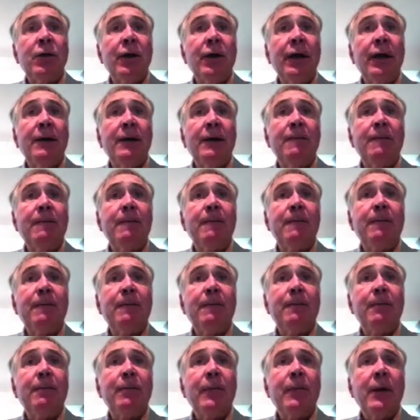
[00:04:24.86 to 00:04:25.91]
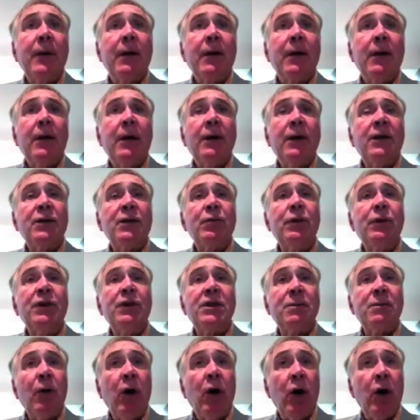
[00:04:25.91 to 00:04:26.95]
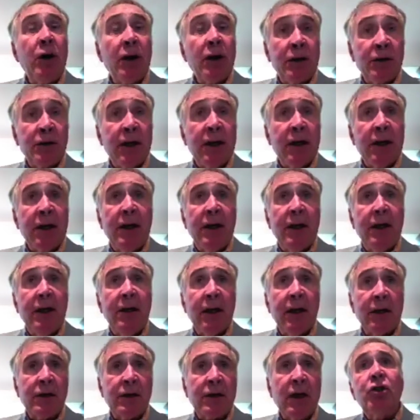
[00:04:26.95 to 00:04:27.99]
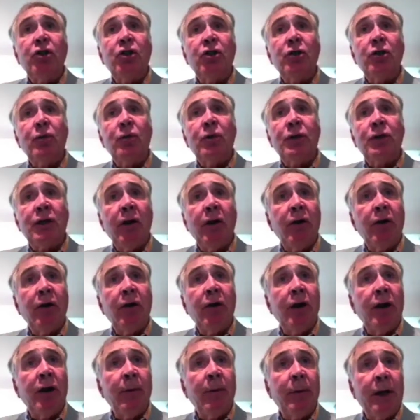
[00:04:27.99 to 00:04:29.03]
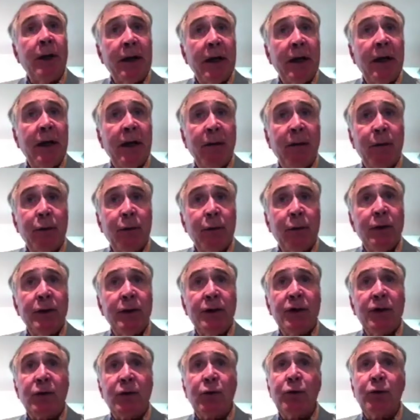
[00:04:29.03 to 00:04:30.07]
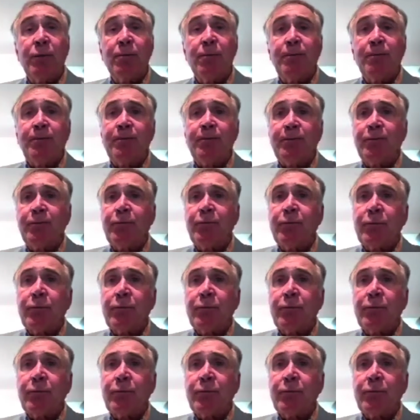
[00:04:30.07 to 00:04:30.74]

So that this really spawned a study which was carried out by the Canadian Apheresis Group.